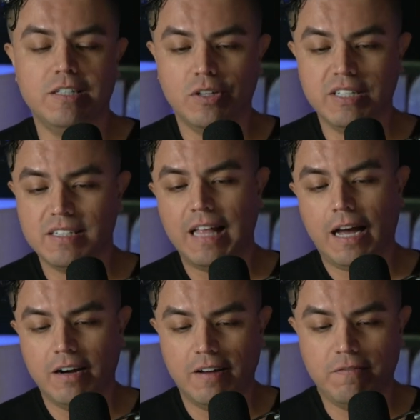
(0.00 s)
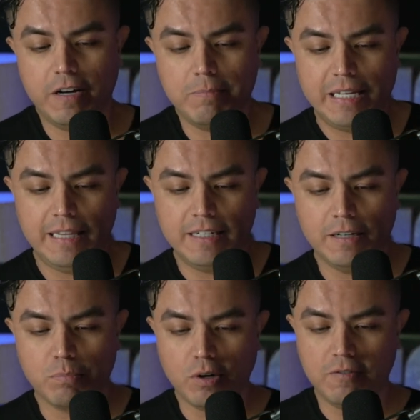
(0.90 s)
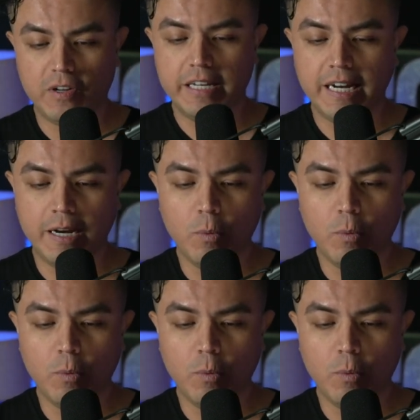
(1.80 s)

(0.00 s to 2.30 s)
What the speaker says: So this is not going to affect my LinkedIn profile in any